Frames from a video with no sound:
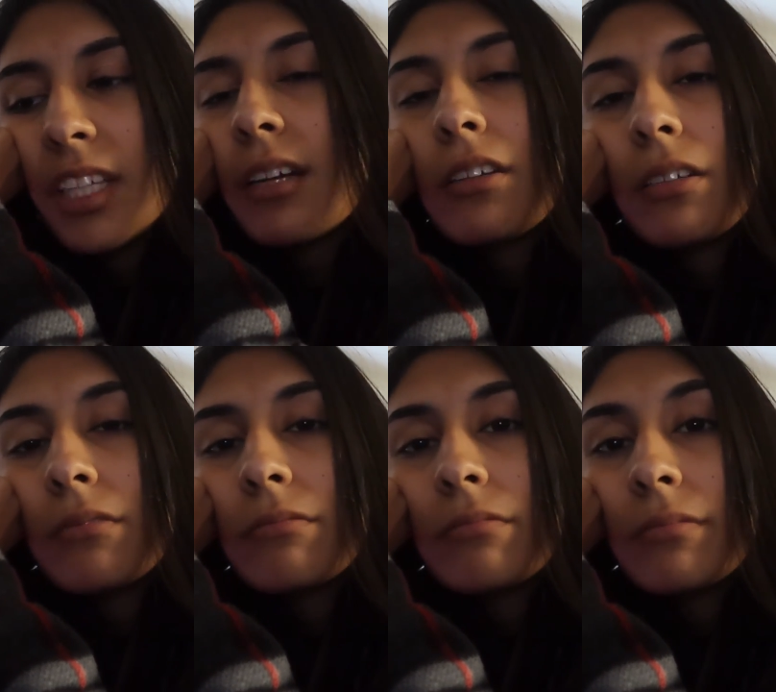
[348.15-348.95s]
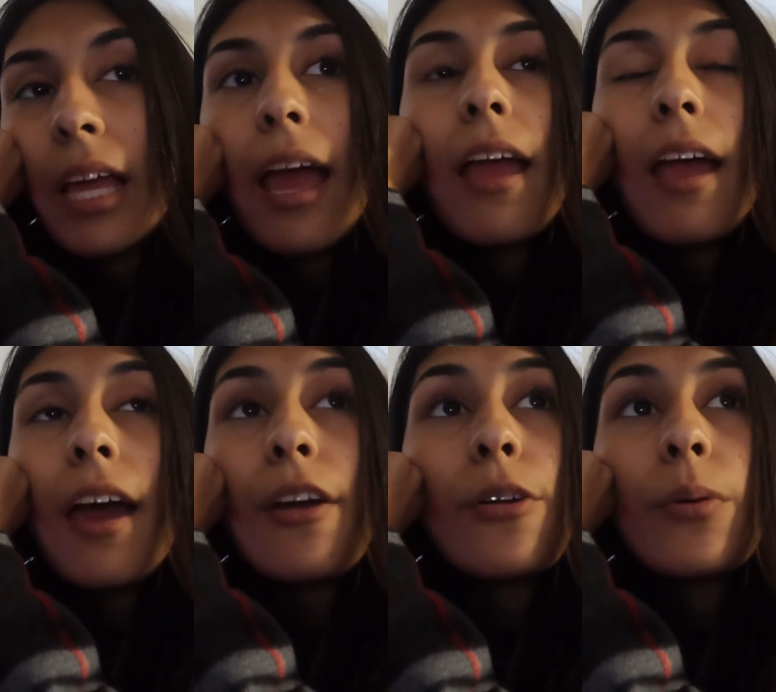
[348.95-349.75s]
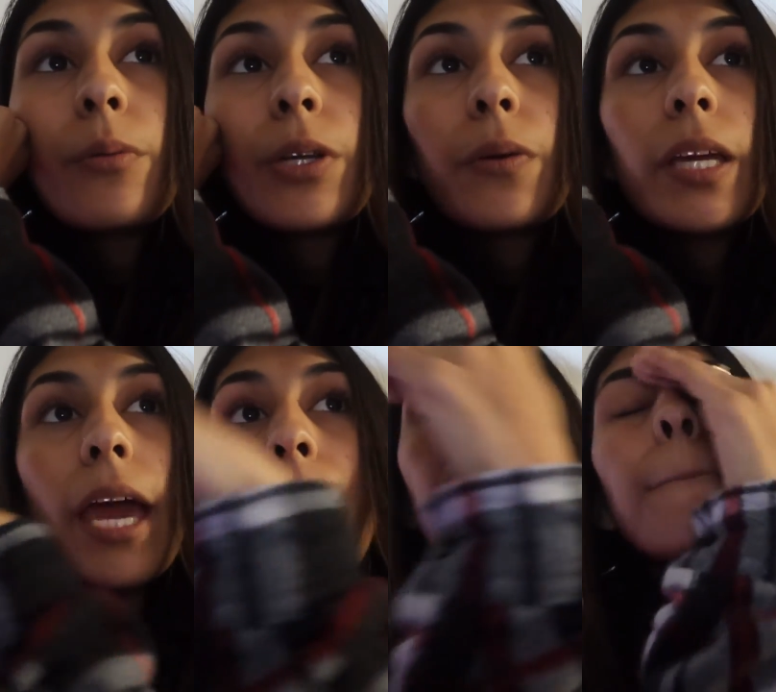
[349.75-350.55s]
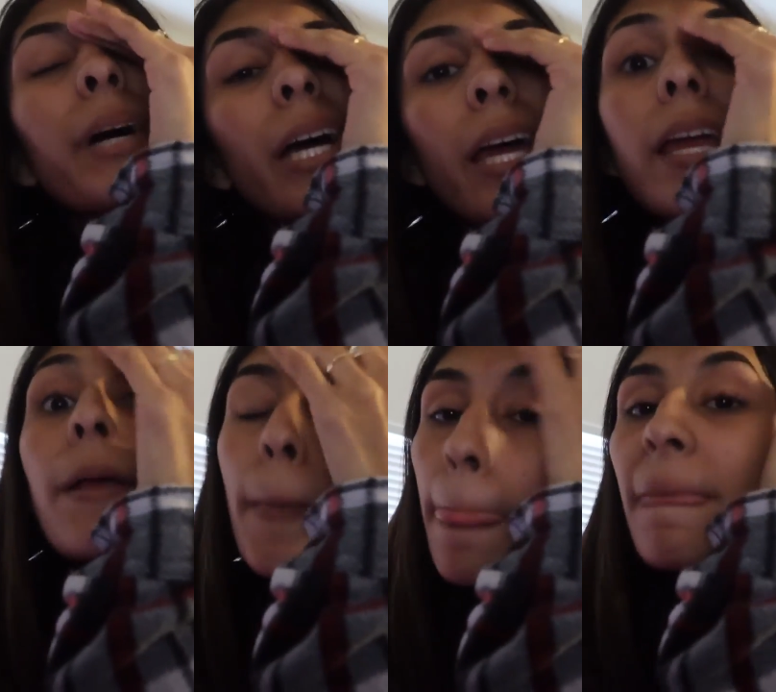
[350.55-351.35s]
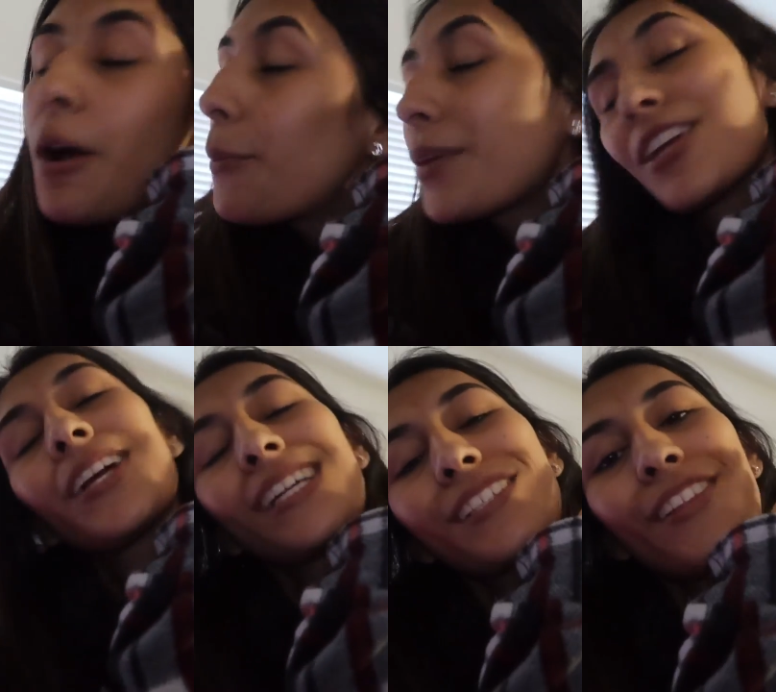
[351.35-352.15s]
I don't know what we're doing yet, but I'll bring you guys